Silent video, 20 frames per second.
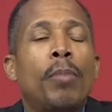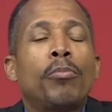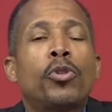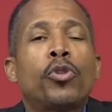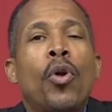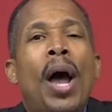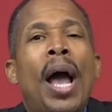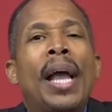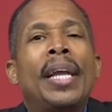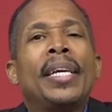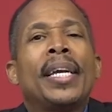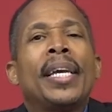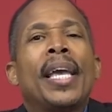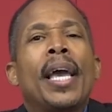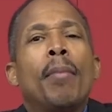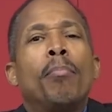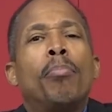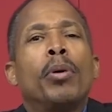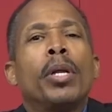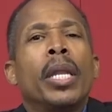I'm trying to
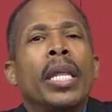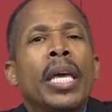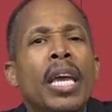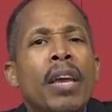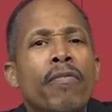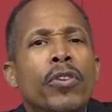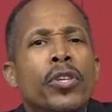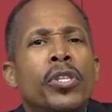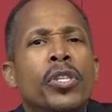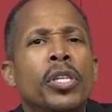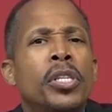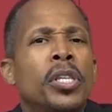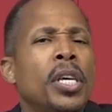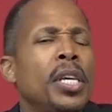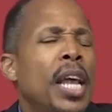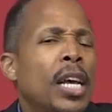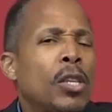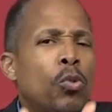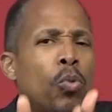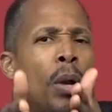get believers to
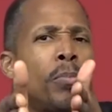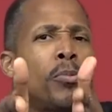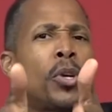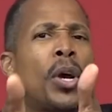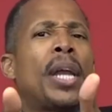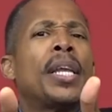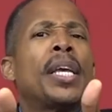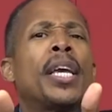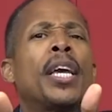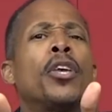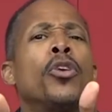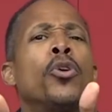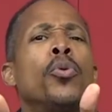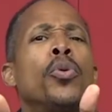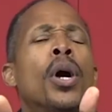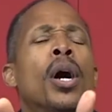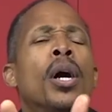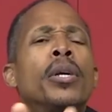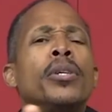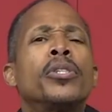see. That's what I'm trying to get you
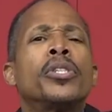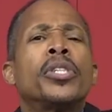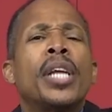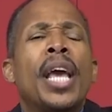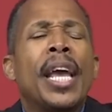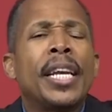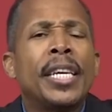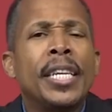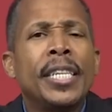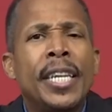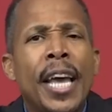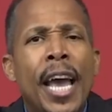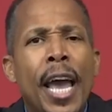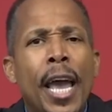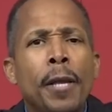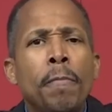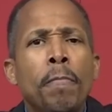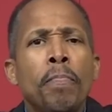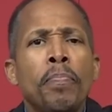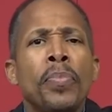to understand
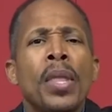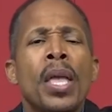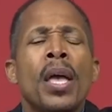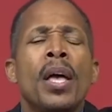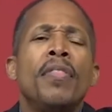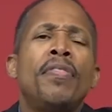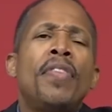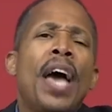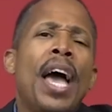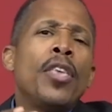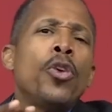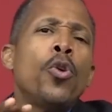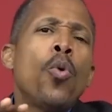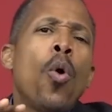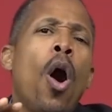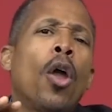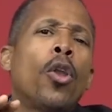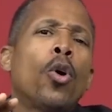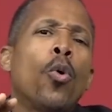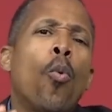today that
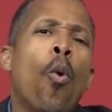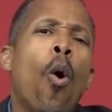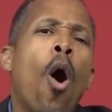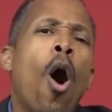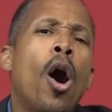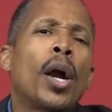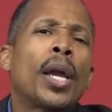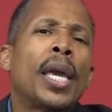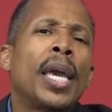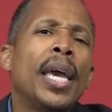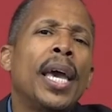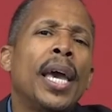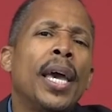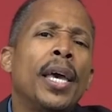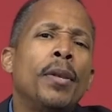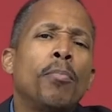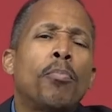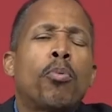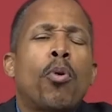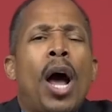you ought to walk
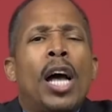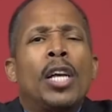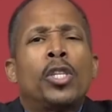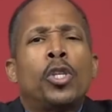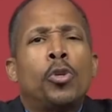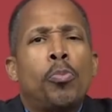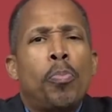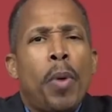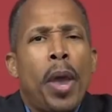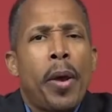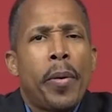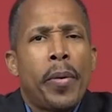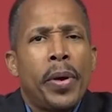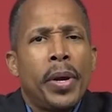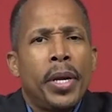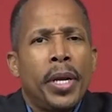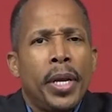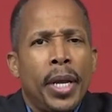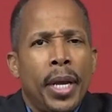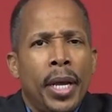in
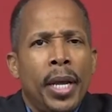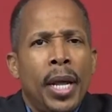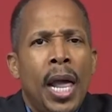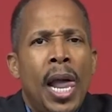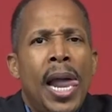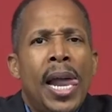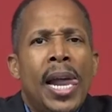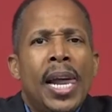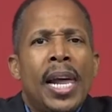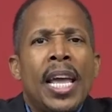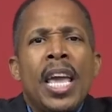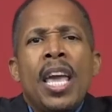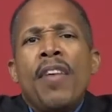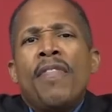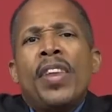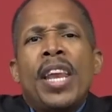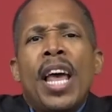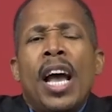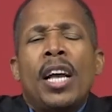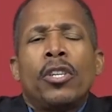prosperity
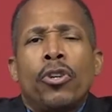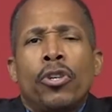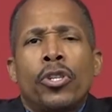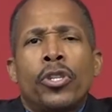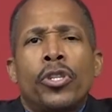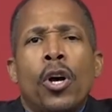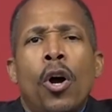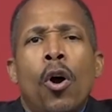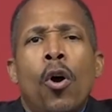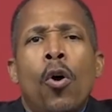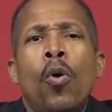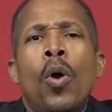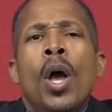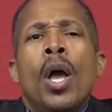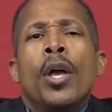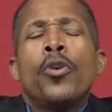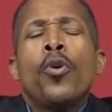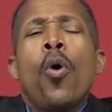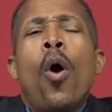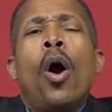even as your soul.
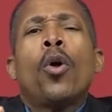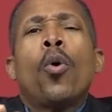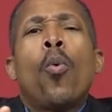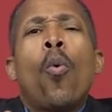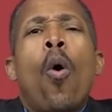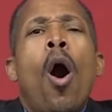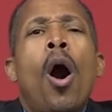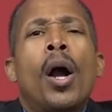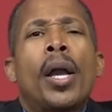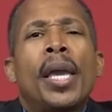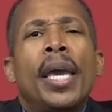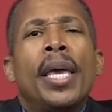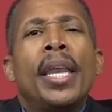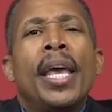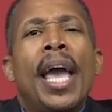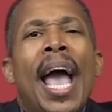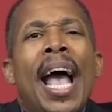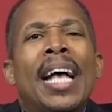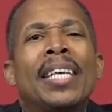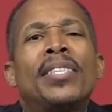You ought to walk in
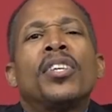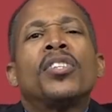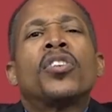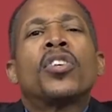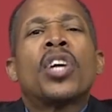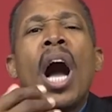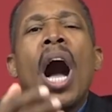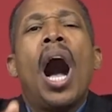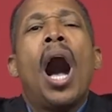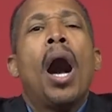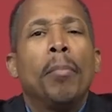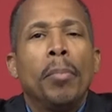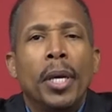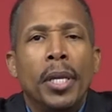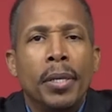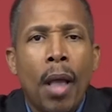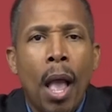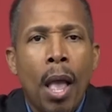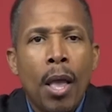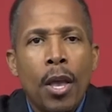it as is
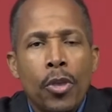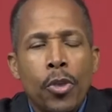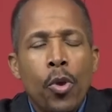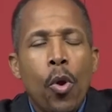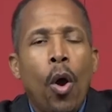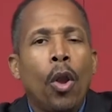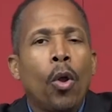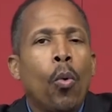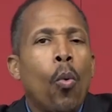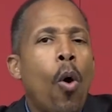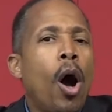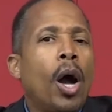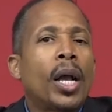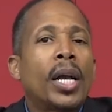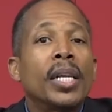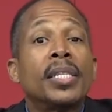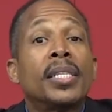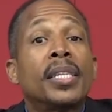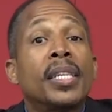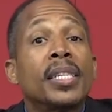common. You ought to
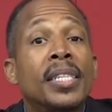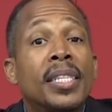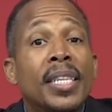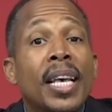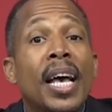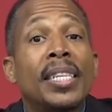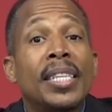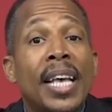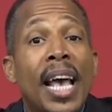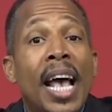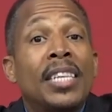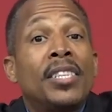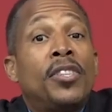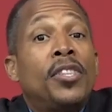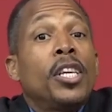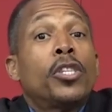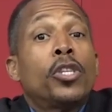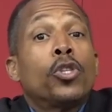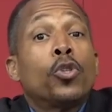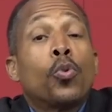walk in success as
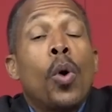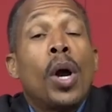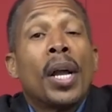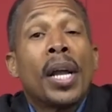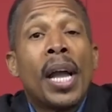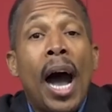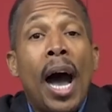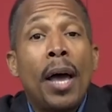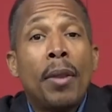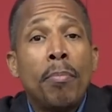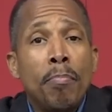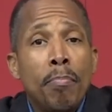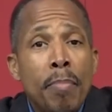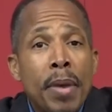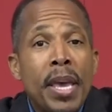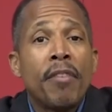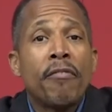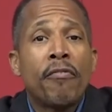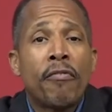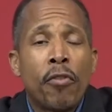this is what God
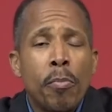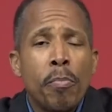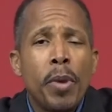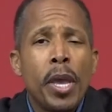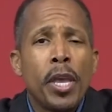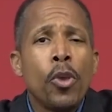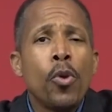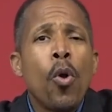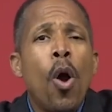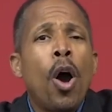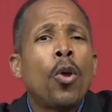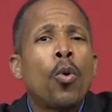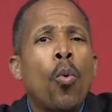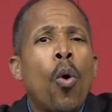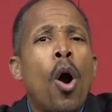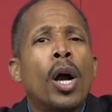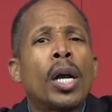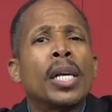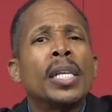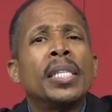meant for me. You ought to
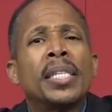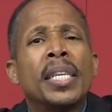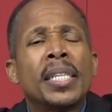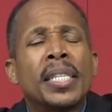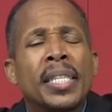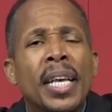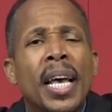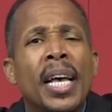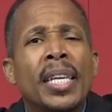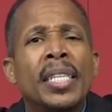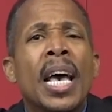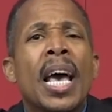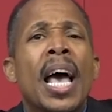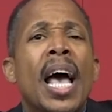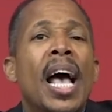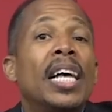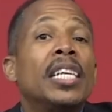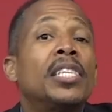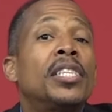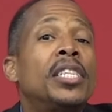walk in success
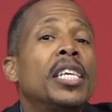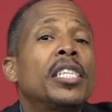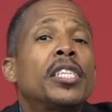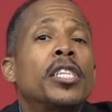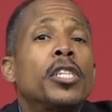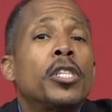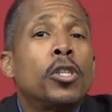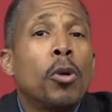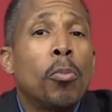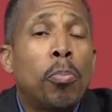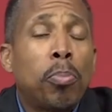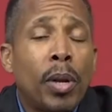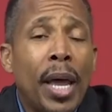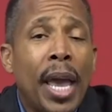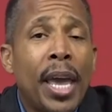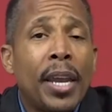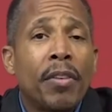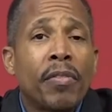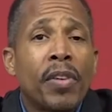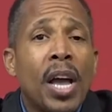as this is the
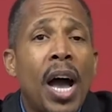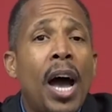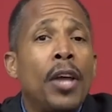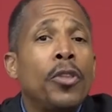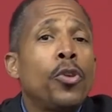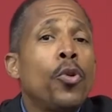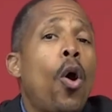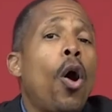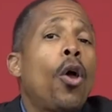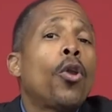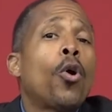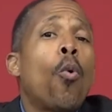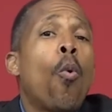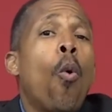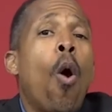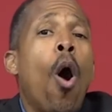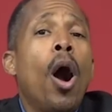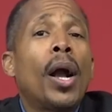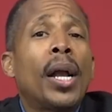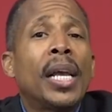plan of God. You ought to
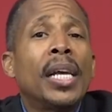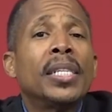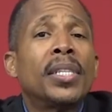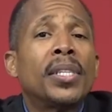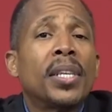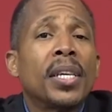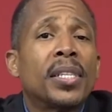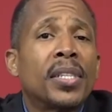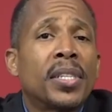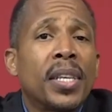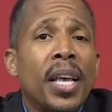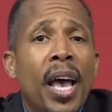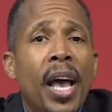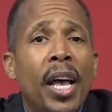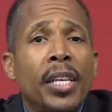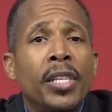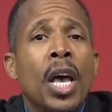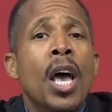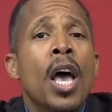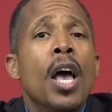walk in
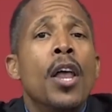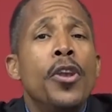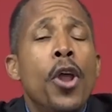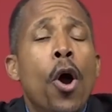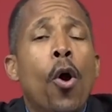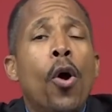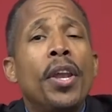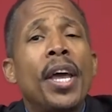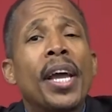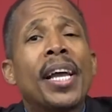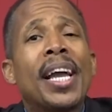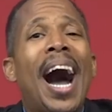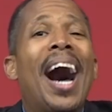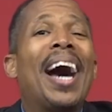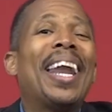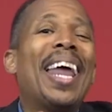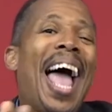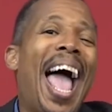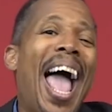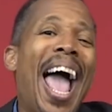success knowing that
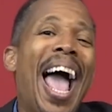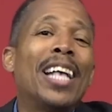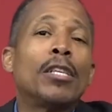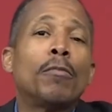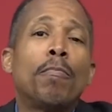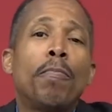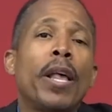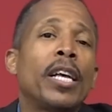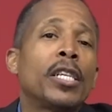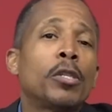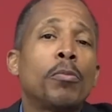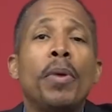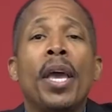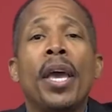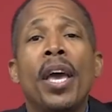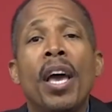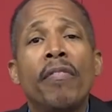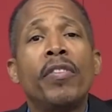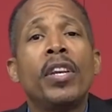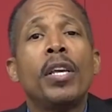God has blessed me
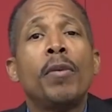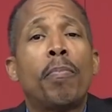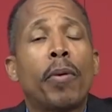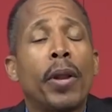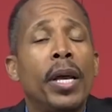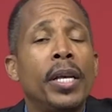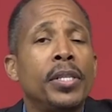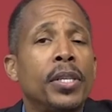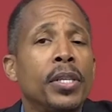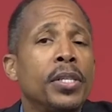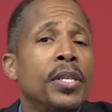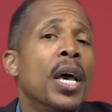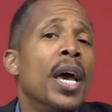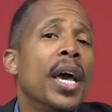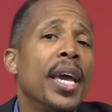in heavenly places